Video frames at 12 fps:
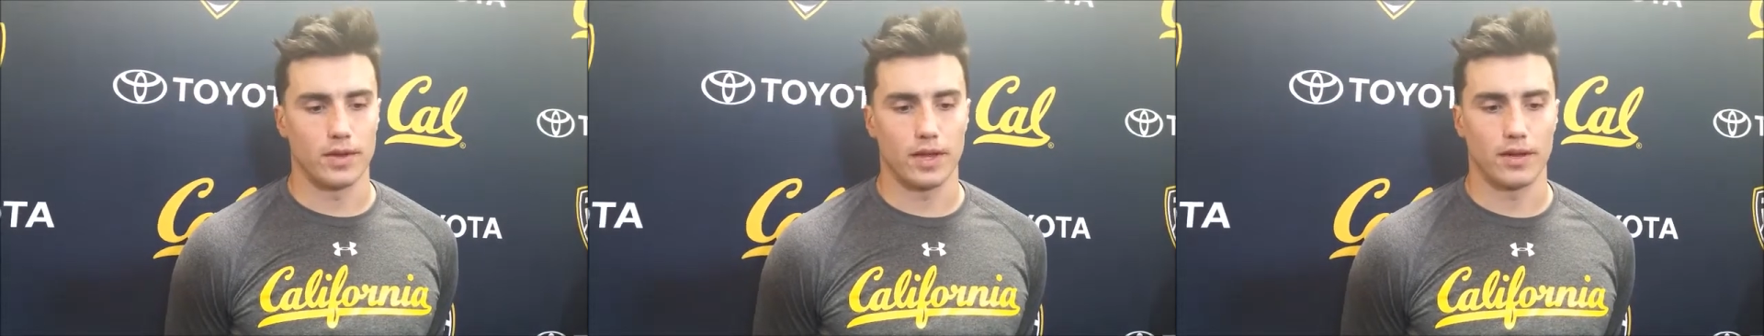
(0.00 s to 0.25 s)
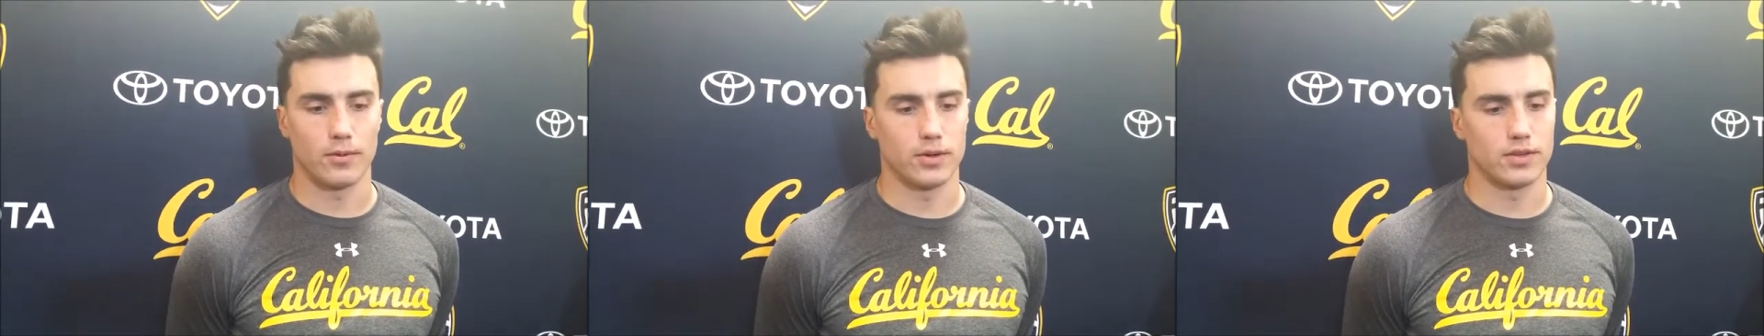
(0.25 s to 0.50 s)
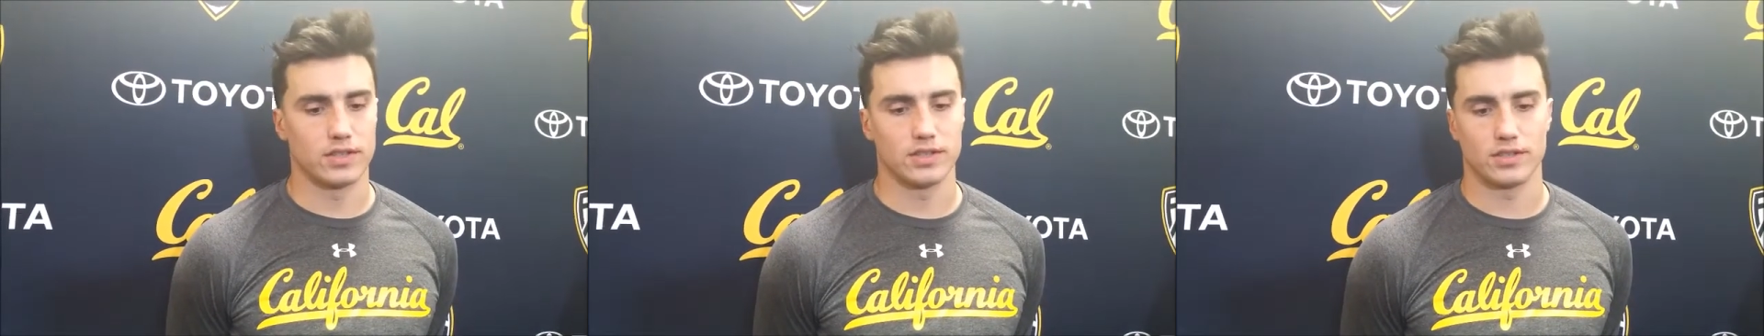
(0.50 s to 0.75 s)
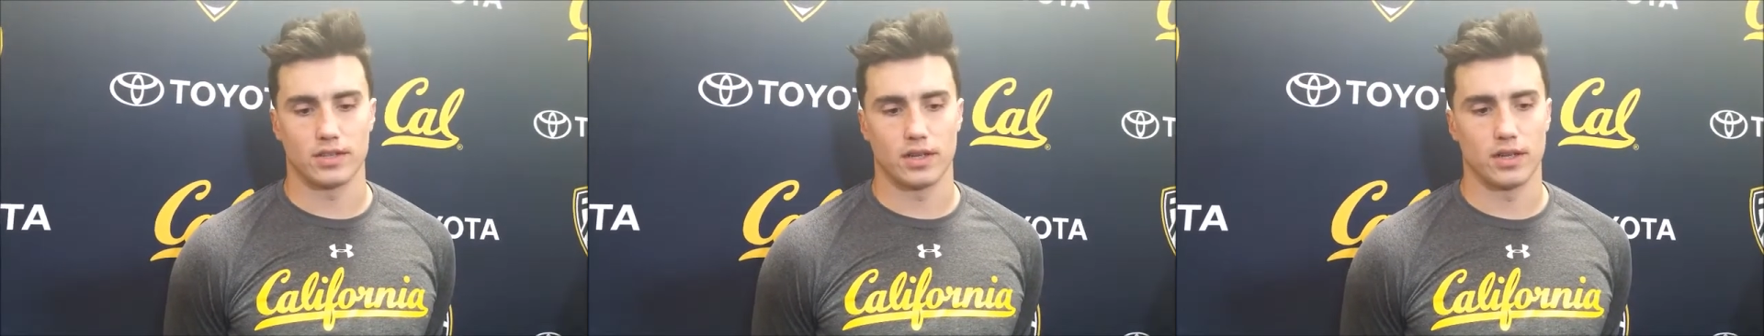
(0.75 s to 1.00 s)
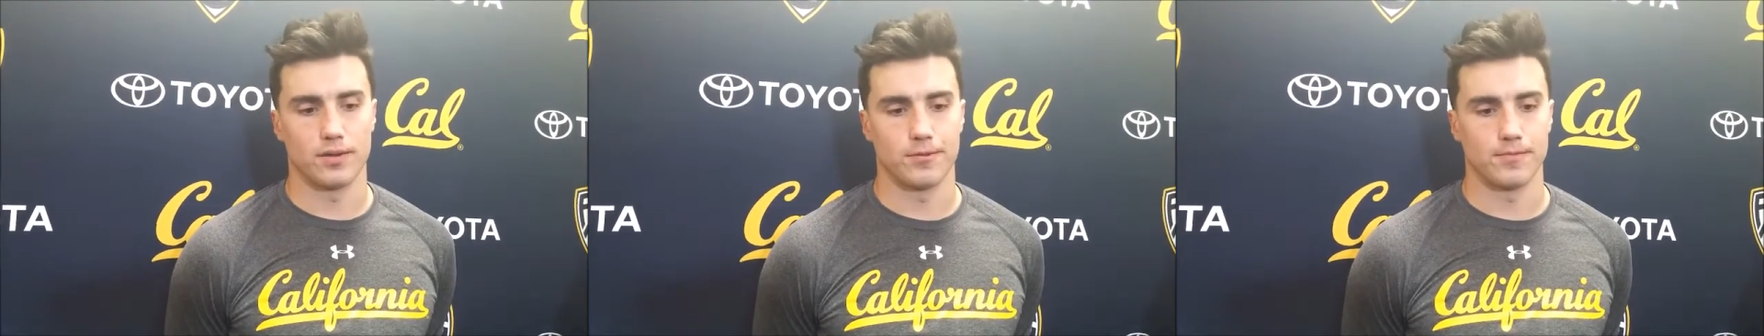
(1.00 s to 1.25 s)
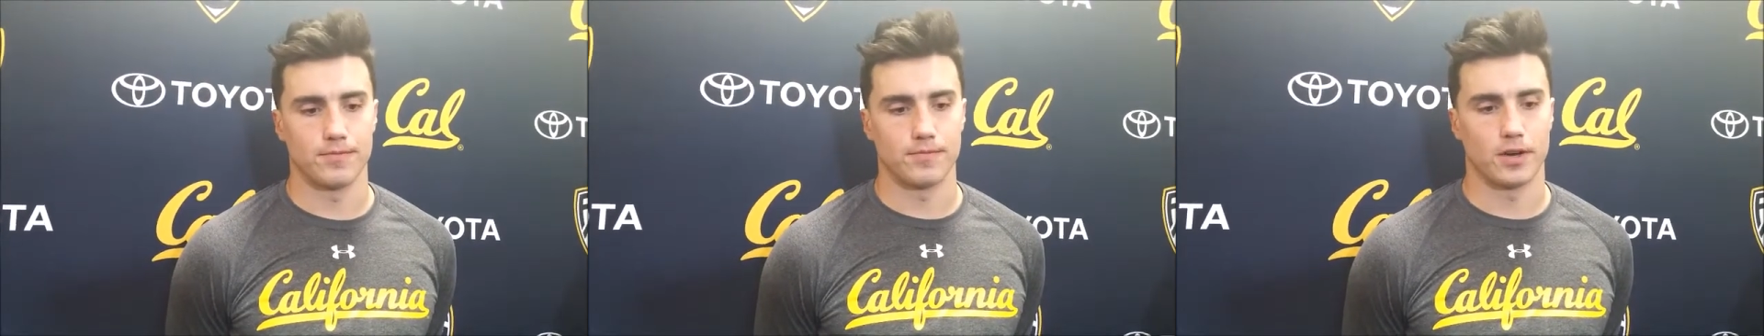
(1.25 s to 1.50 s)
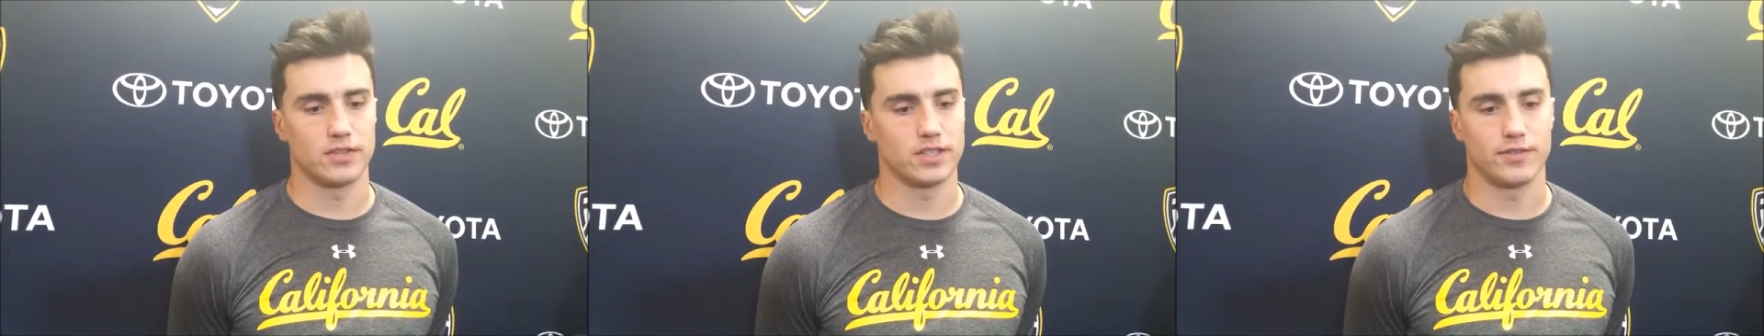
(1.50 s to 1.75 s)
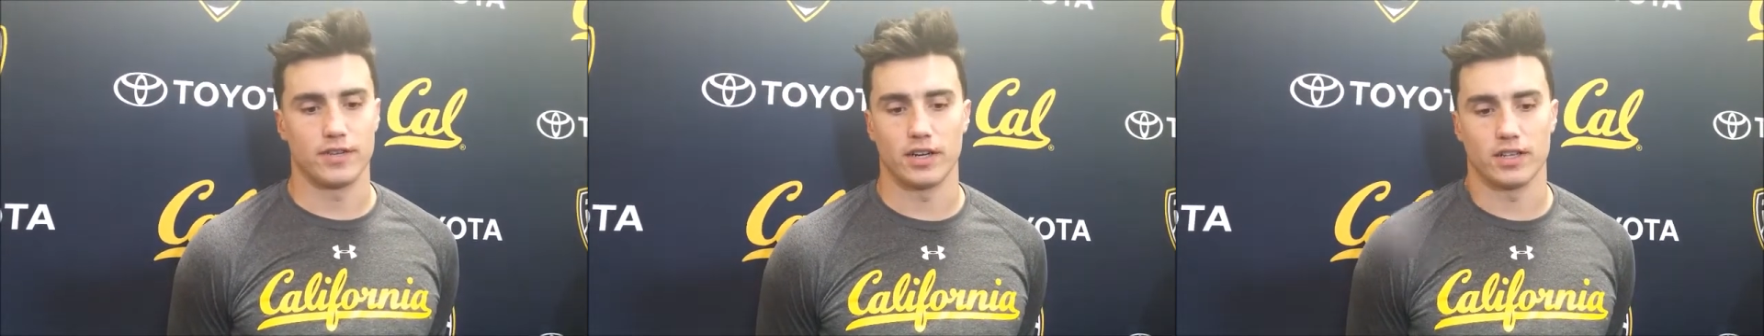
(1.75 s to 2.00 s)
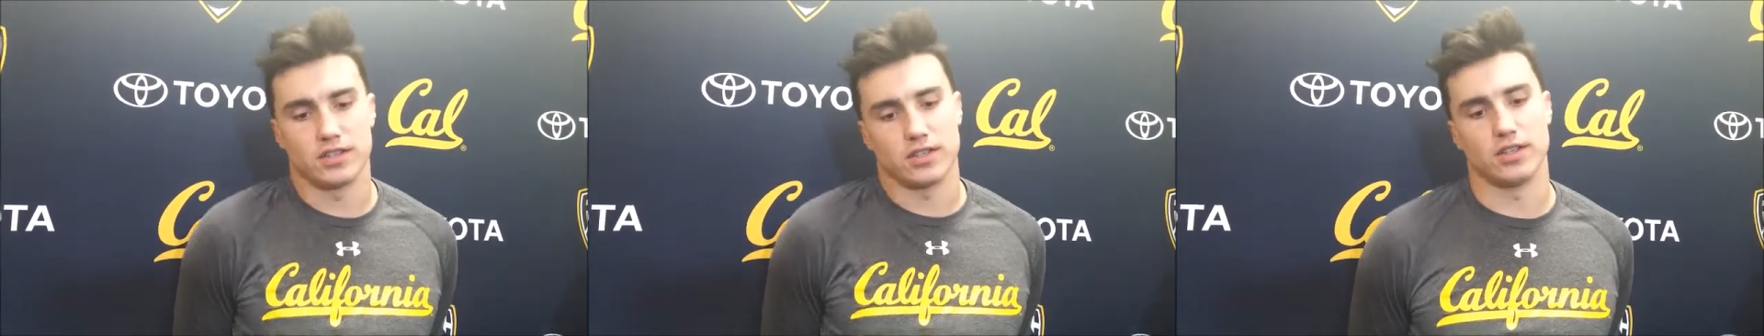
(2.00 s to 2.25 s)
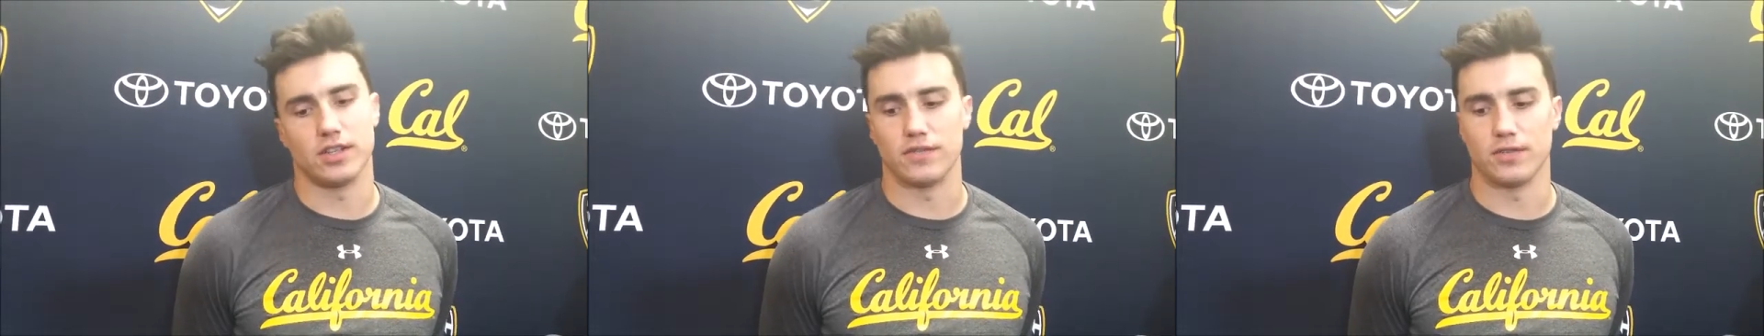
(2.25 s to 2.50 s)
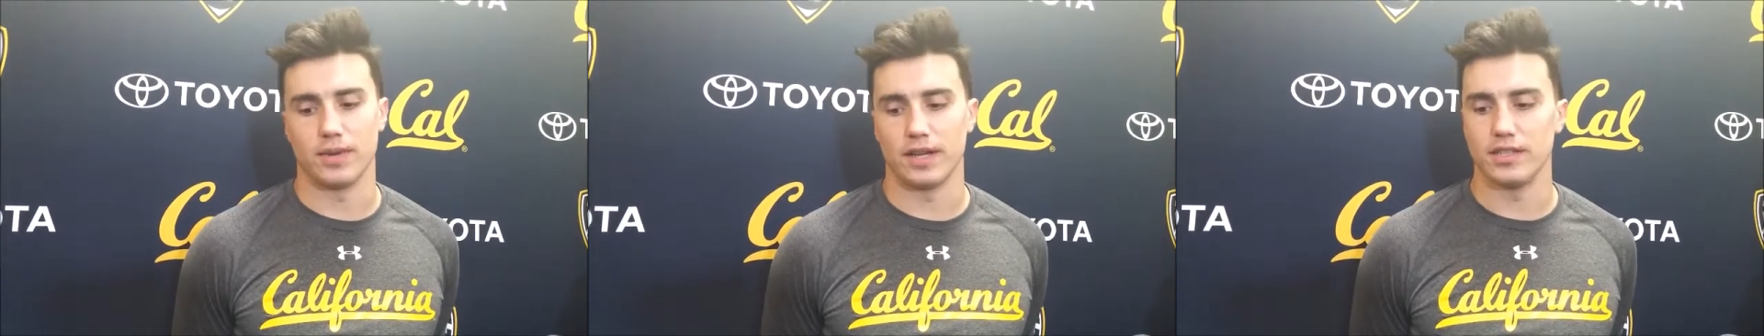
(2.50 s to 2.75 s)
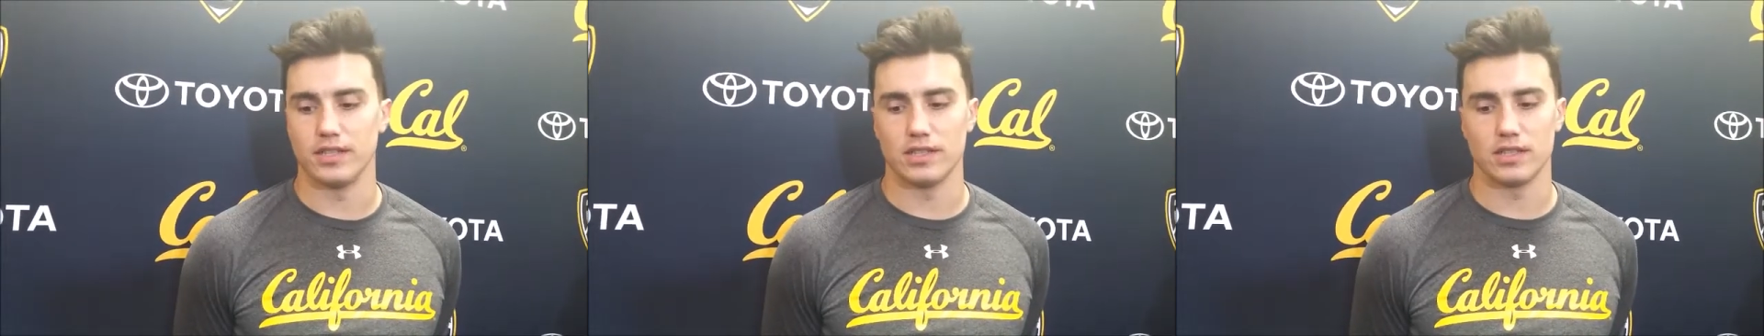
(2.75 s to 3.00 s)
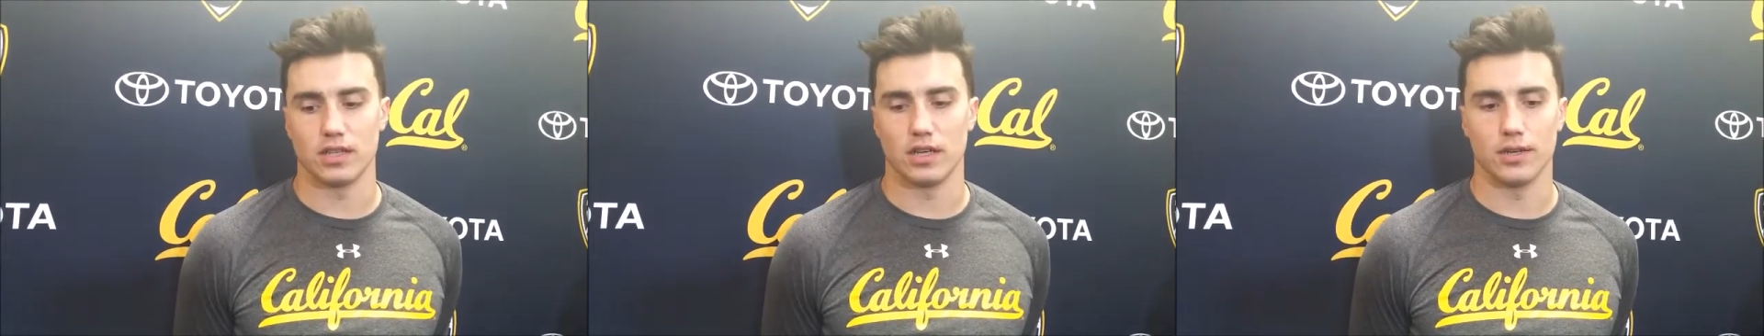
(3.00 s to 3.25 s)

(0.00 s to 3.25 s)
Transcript: Yeah, we were just our receiver and I were just on different pages.